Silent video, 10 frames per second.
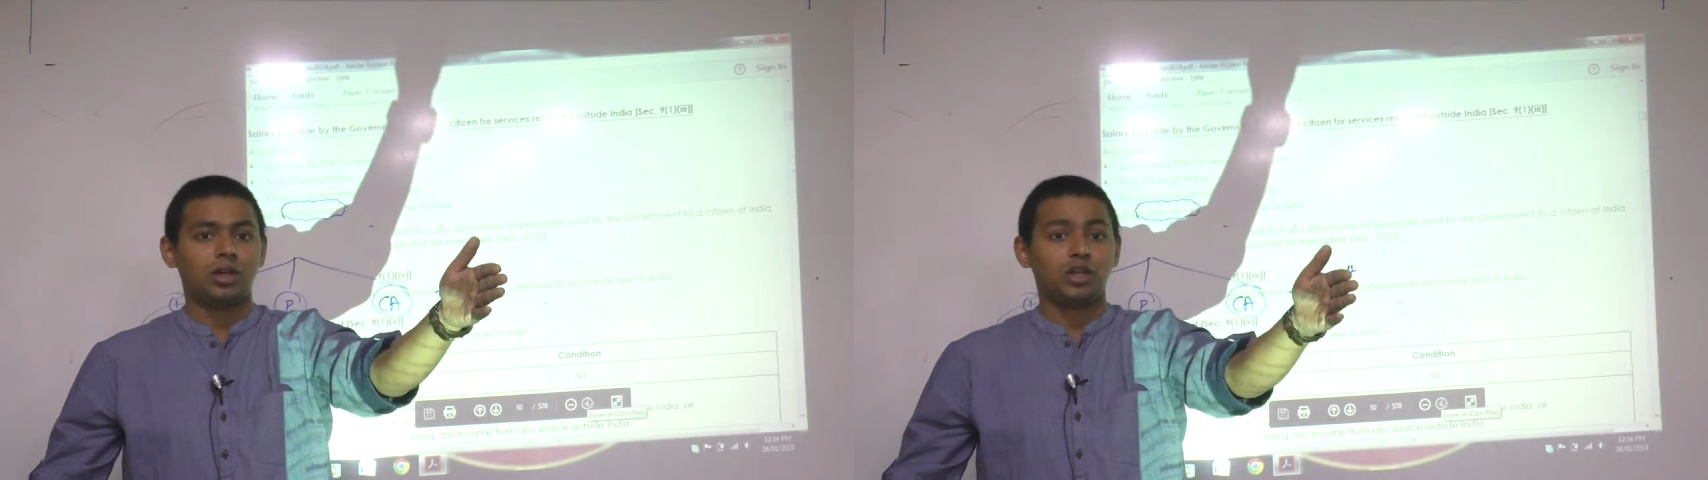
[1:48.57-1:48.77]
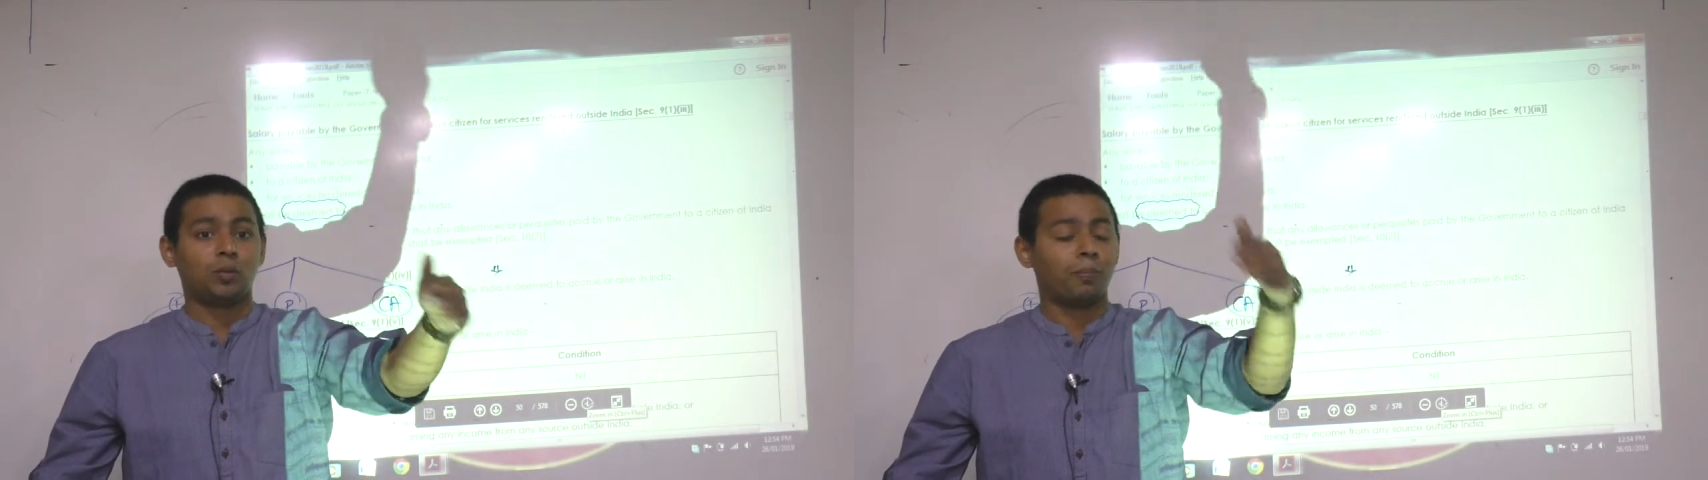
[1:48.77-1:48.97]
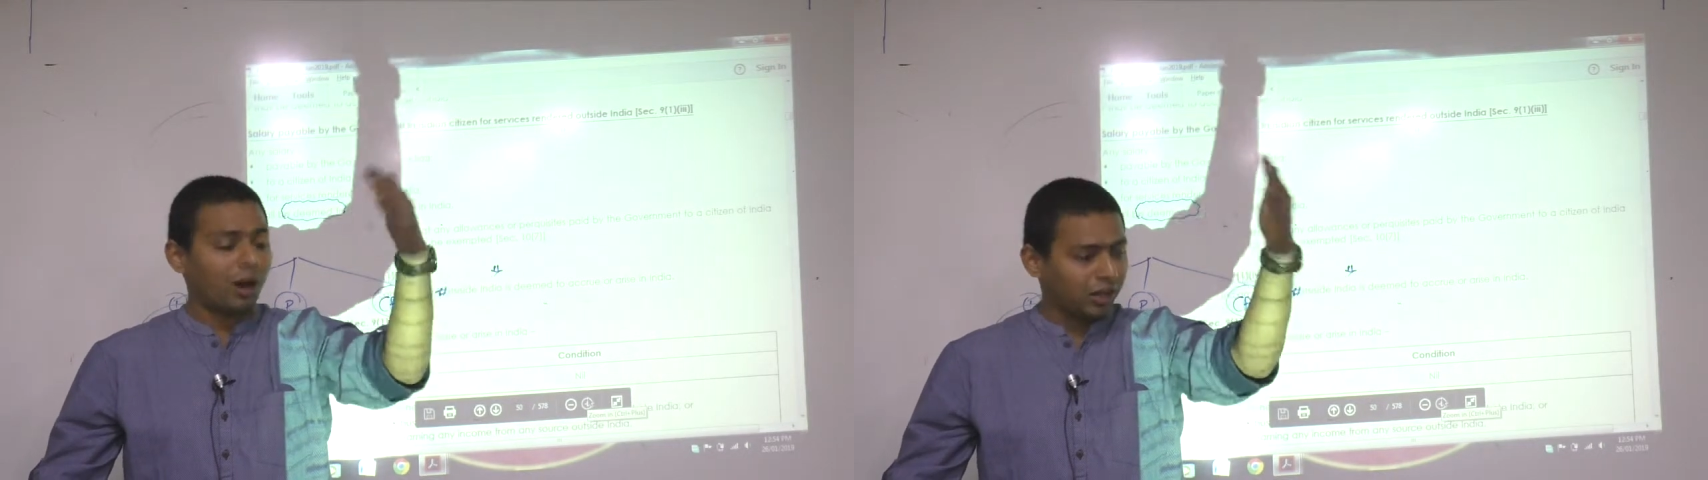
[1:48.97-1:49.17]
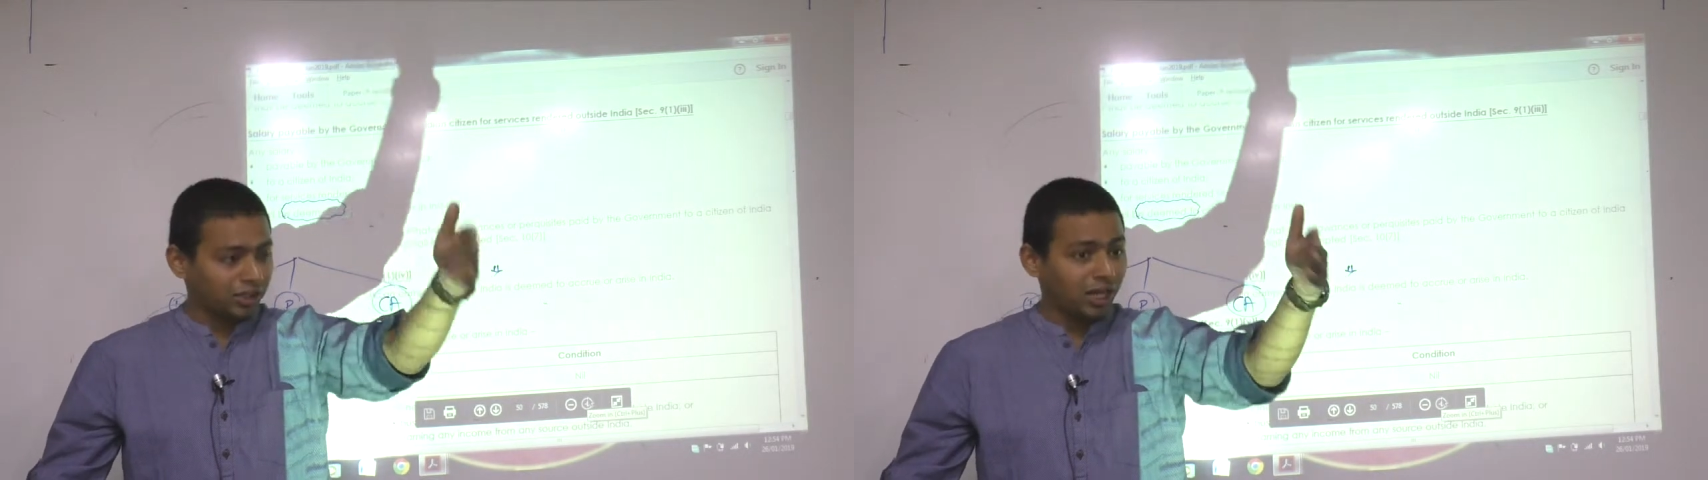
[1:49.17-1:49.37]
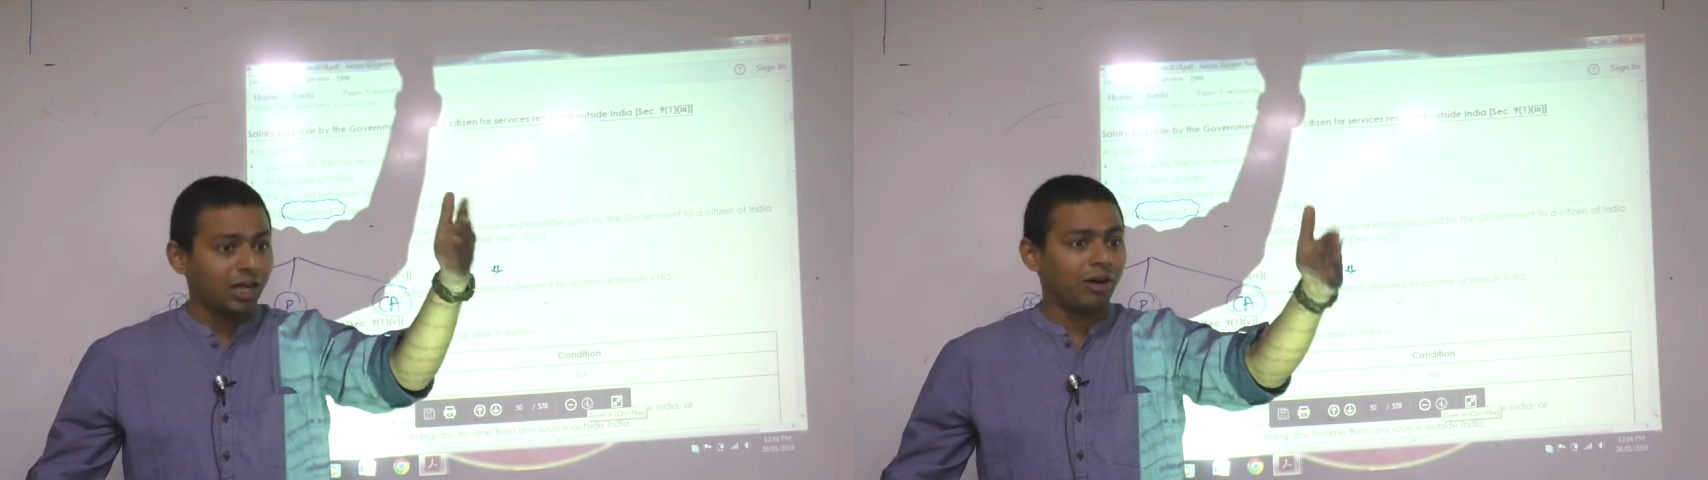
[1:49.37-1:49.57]
So,
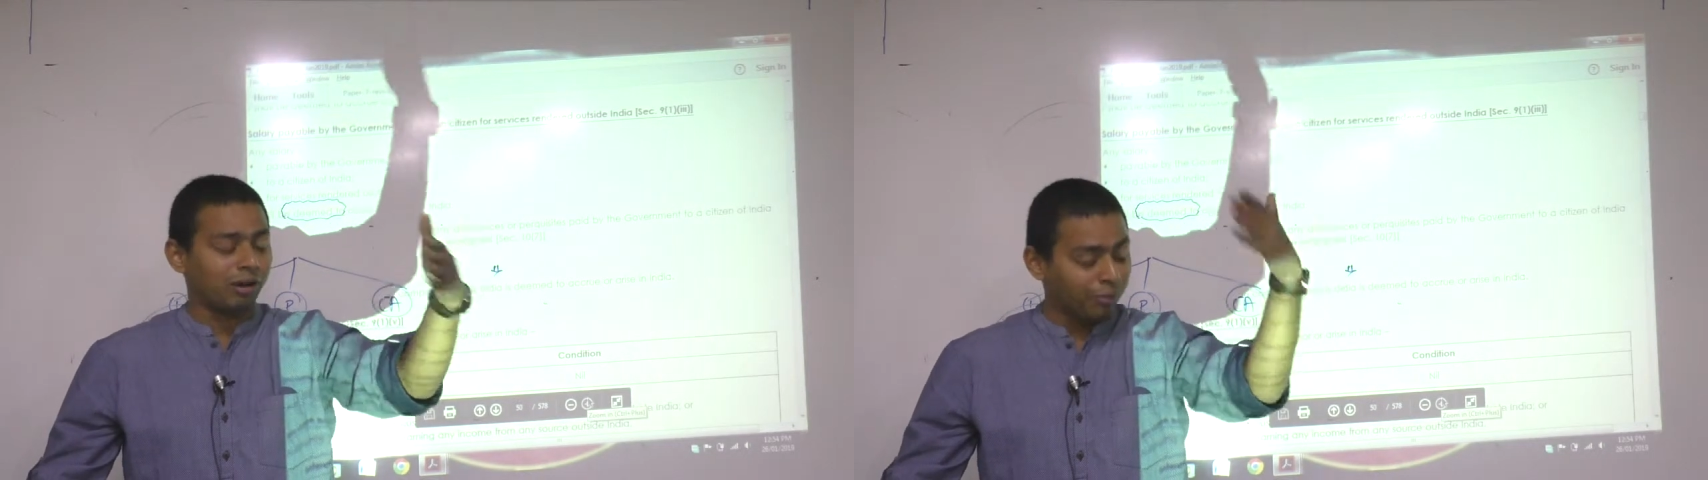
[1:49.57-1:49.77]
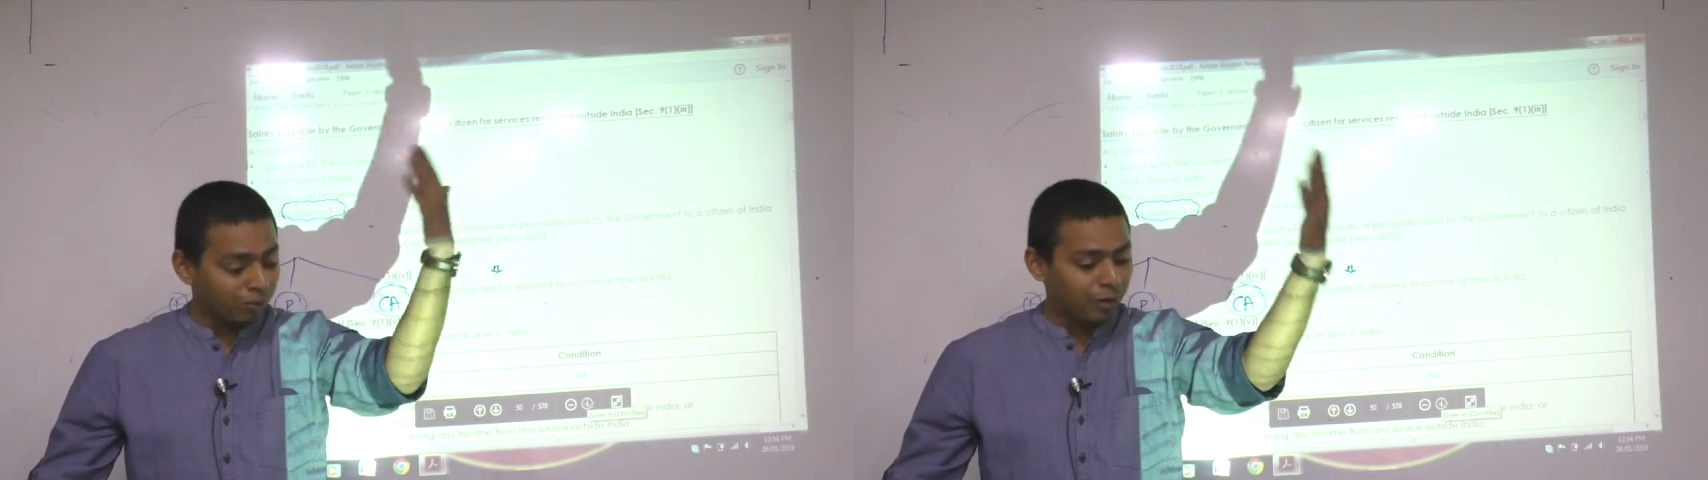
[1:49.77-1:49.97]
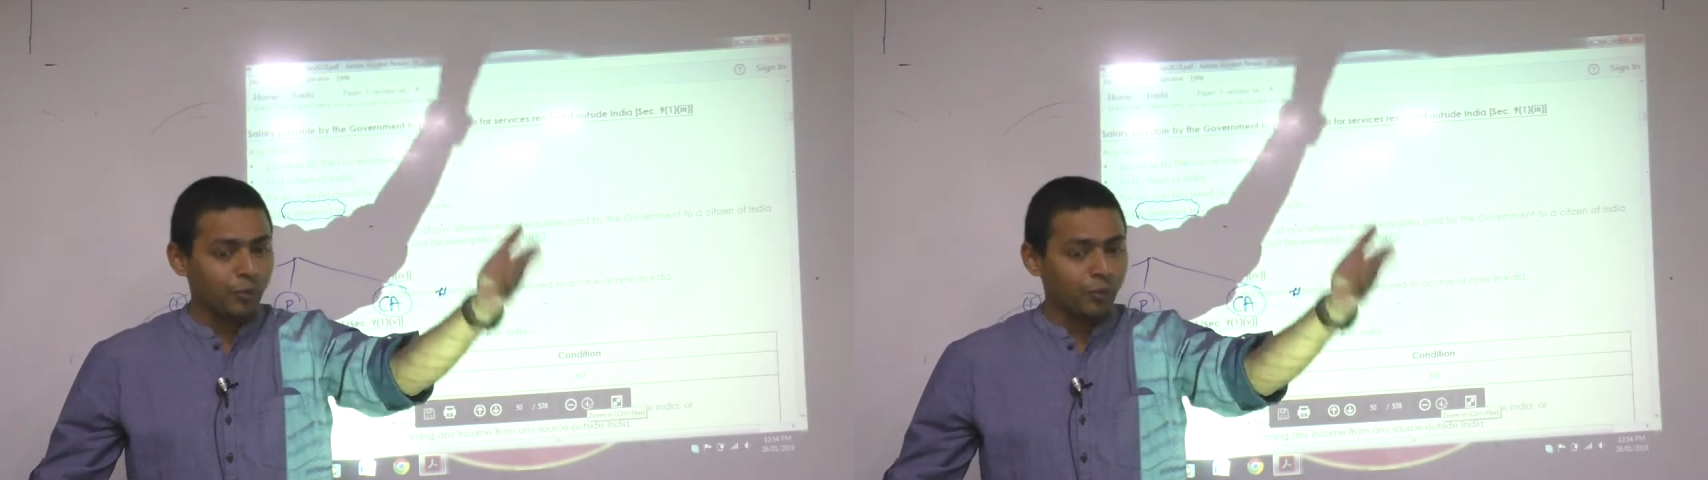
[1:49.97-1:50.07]
Pakistan government will